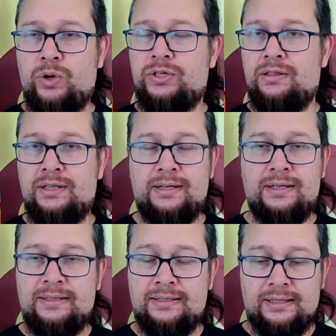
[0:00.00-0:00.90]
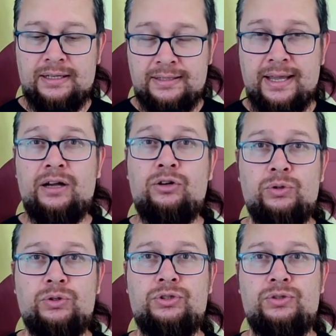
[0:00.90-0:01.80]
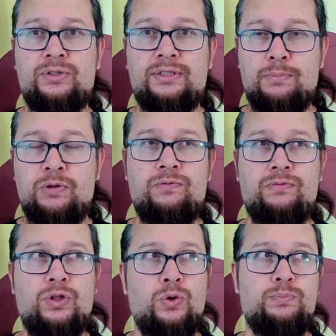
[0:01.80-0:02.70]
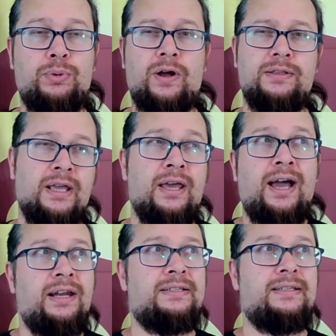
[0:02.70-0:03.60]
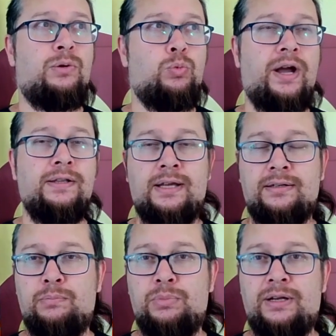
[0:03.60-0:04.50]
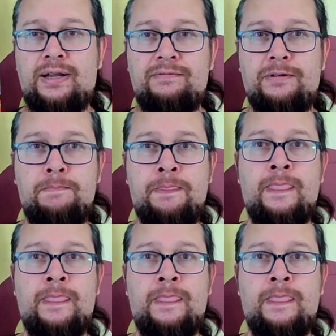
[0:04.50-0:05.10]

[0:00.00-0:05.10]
which I think is integral to some of those parts. I understand why it's at number eleven.